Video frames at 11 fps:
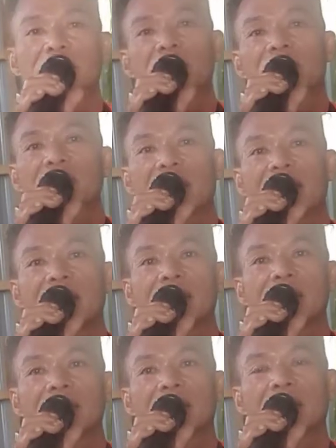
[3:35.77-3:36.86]
say
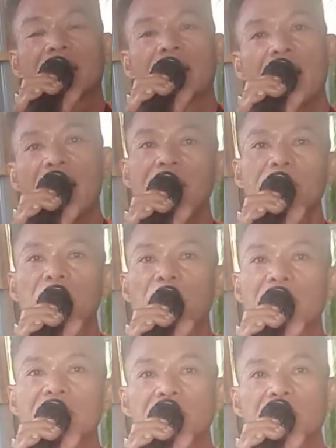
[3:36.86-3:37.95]
that I'm
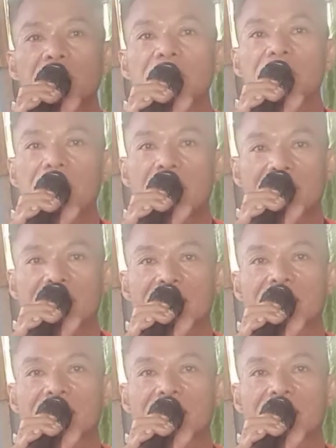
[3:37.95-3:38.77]
going to the market.